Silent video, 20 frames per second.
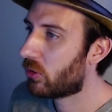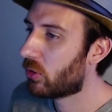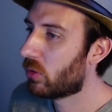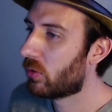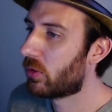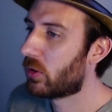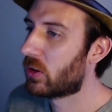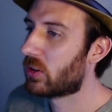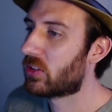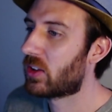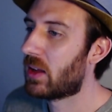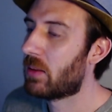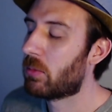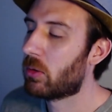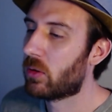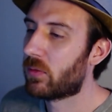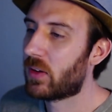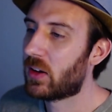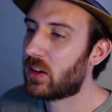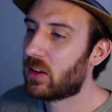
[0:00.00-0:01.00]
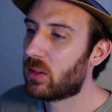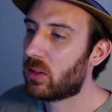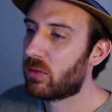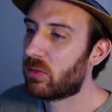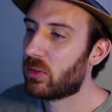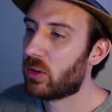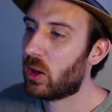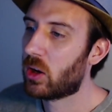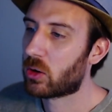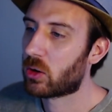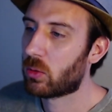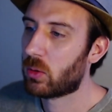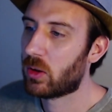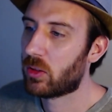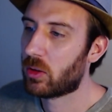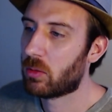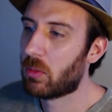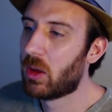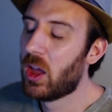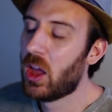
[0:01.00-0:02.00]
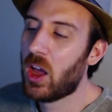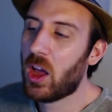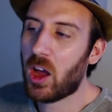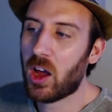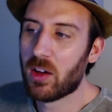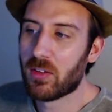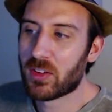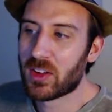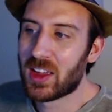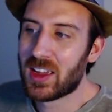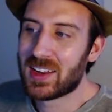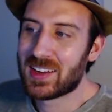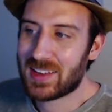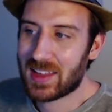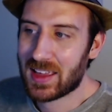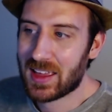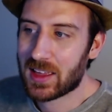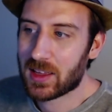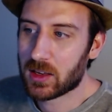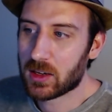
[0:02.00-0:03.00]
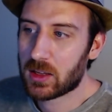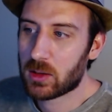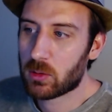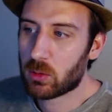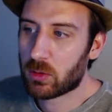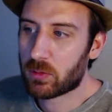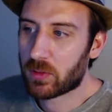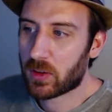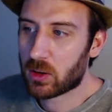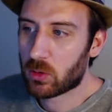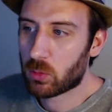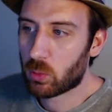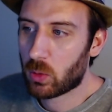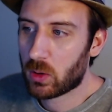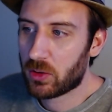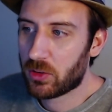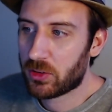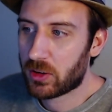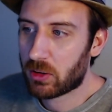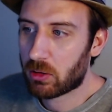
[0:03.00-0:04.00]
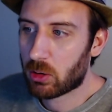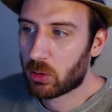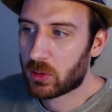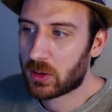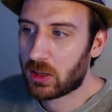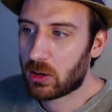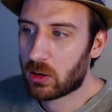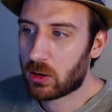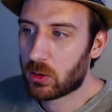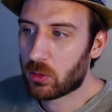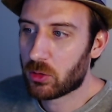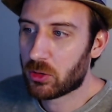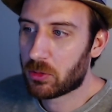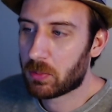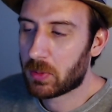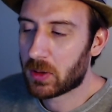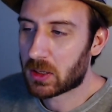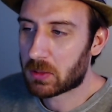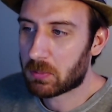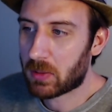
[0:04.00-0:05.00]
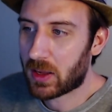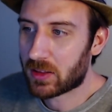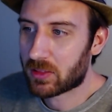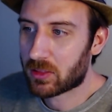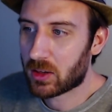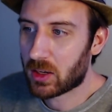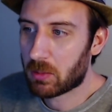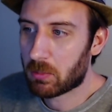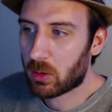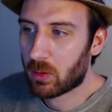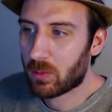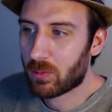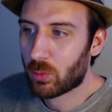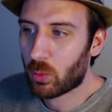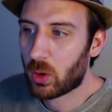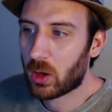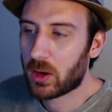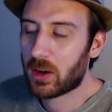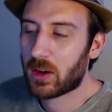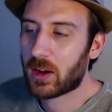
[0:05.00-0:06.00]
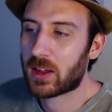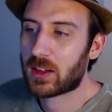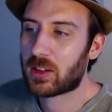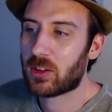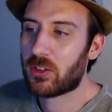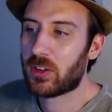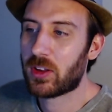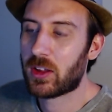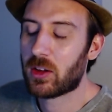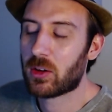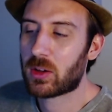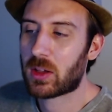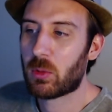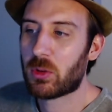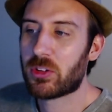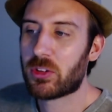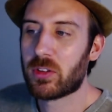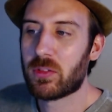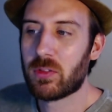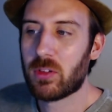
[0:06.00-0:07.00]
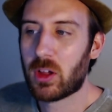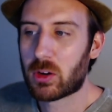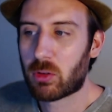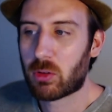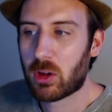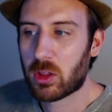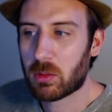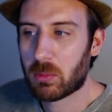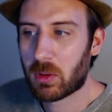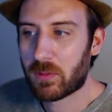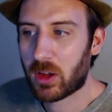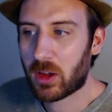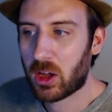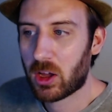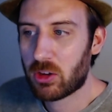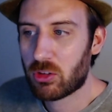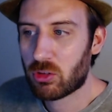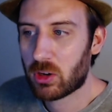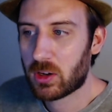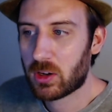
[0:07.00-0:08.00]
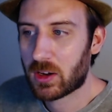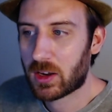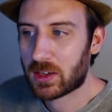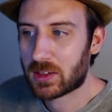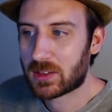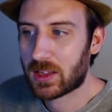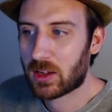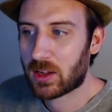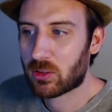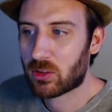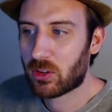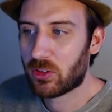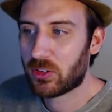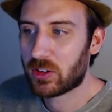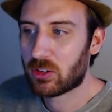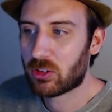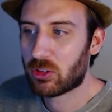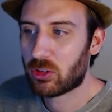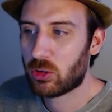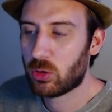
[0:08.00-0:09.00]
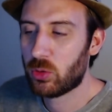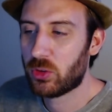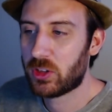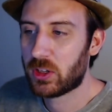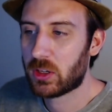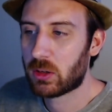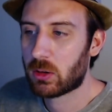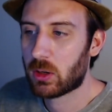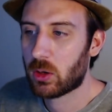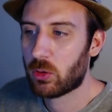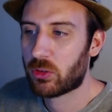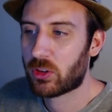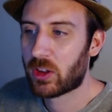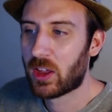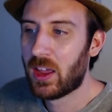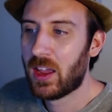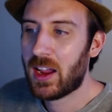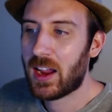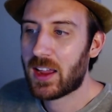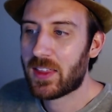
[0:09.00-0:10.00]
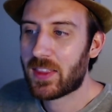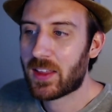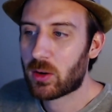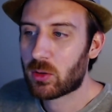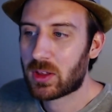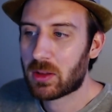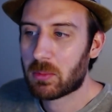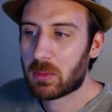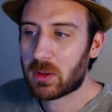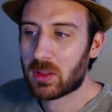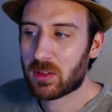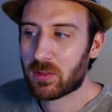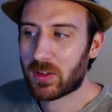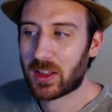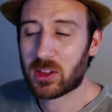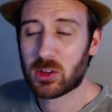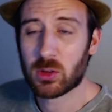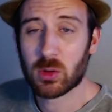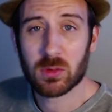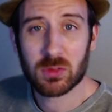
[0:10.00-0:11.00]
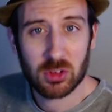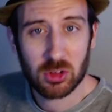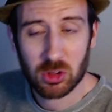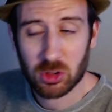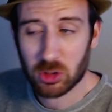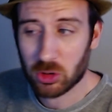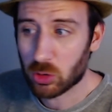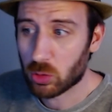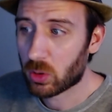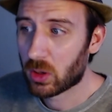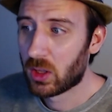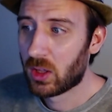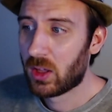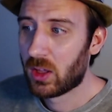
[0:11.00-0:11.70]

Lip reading: So for example, if I did the logarithm of 10, it would find 1 0 here and it would spit back the number of 1. And I could say, okay, what's the logarithm of 100? And I'd count and see 2 zeros, and that would get me the value of 2.